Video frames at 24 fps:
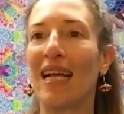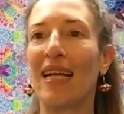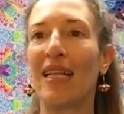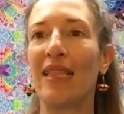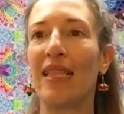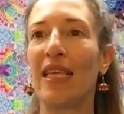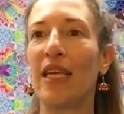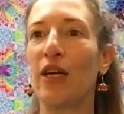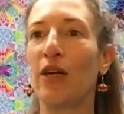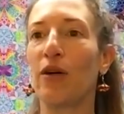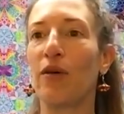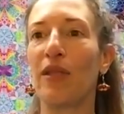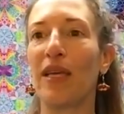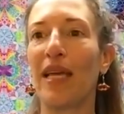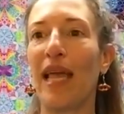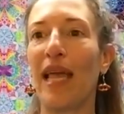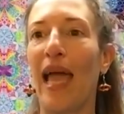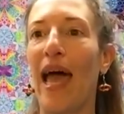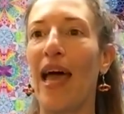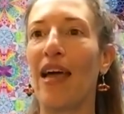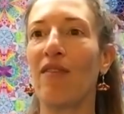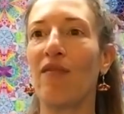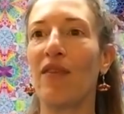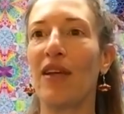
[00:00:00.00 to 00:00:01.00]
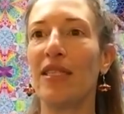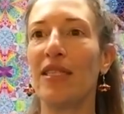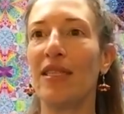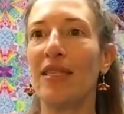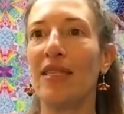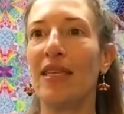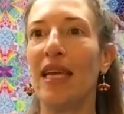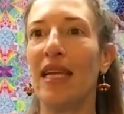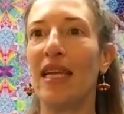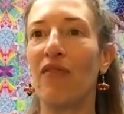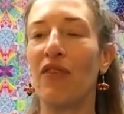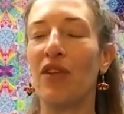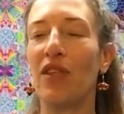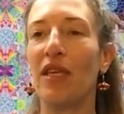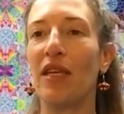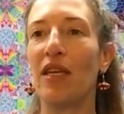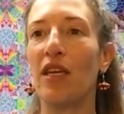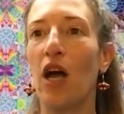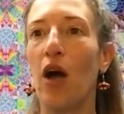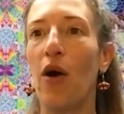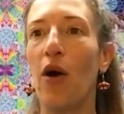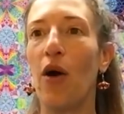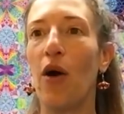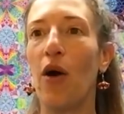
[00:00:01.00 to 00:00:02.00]
clear the canvas and get everything
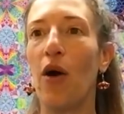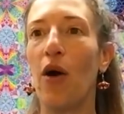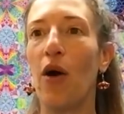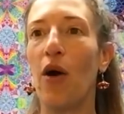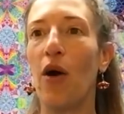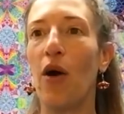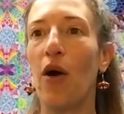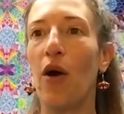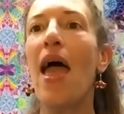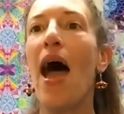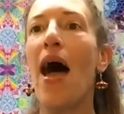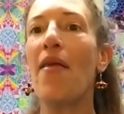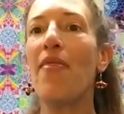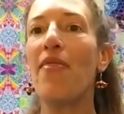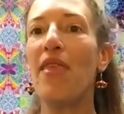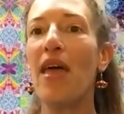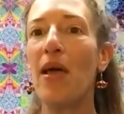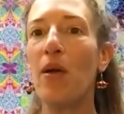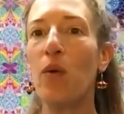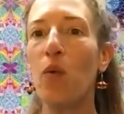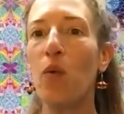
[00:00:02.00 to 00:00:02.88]
going. And then